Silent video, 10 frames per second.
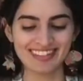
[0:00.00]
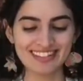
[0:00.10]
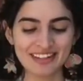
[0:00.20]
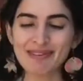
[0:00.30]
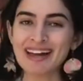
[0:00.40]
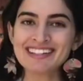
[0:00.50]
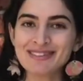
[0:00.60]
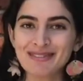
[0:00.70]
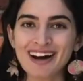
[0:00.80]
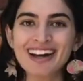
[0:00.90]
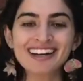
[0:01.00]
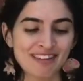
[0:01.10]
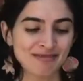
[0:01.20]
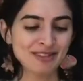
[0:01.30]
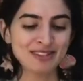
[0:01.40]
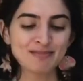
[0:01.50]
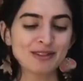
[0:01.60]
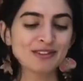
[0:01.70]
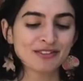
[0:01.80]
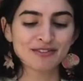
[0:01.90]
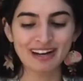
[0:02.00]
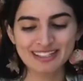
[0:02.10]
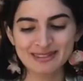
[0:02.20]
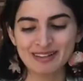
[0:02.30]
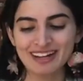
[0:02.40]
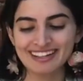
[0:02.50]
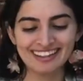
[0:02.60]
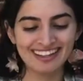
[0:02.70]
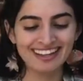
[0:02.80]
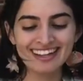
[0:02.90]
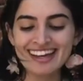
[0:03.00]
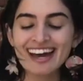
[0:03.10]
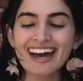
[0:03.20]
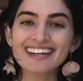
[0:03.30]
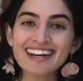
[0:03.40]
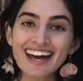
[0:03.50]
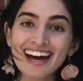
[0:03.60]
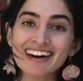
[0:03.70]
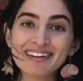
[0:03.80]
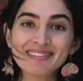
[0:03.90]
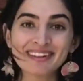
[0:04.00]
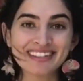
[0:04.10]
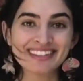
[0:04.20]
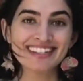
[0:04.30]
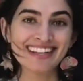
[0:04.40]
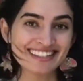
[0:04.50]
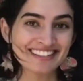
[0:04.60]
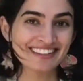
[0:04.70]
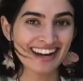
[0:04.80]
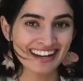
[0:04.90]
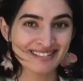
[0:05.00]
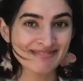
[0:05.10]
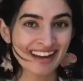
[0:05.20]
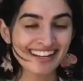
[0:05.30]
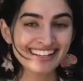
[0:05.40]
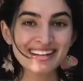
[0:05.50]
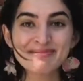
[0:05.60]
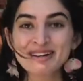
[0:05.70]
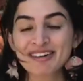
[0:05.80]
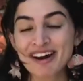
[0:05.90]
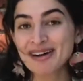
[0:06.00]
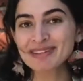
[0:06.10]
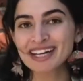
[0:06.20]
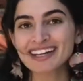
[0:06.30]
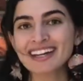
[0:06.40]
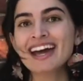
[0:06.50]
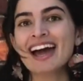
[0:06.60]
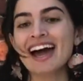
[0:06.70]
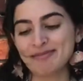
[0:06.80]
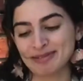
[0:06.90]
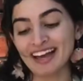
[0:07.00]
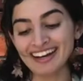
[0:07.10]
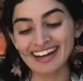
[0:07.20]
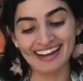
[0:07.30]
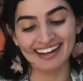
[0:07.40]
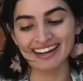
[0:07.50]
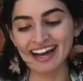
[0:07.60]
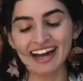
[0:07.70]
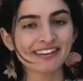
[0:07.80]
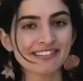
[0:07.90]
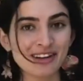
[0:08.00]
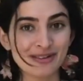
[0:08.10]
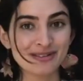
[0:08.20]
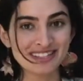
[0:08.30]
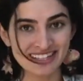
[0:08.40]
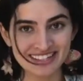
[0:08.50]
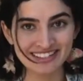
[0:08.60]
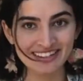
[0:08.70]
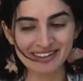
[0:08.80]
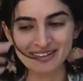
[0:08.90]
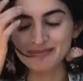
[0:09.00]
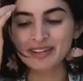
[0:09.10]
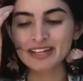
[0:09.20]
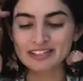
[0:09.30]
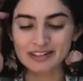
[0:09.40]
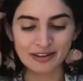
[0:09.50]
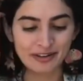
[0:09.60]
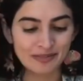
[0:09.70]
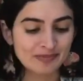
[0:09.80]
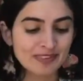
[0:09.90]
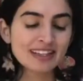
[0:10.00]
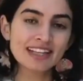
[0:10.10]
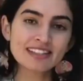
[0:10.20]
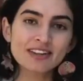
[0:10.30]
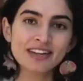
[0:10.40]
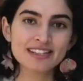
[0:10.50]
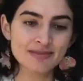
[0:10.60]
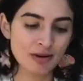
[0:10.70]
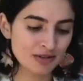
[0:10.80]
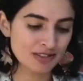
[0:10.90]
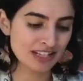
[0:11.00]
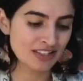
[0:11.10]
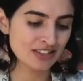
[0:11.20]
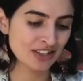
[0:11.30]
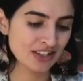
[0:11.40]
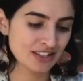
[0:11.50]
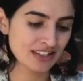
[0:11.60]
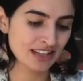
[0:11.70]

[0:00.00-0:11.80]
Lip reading: So I've painted it white and I've put this beautiful radish plant in there. And now I'm going to teach you how to make a macrame plant hanger out of an old t-shirt. So let's go get some old t-shirts.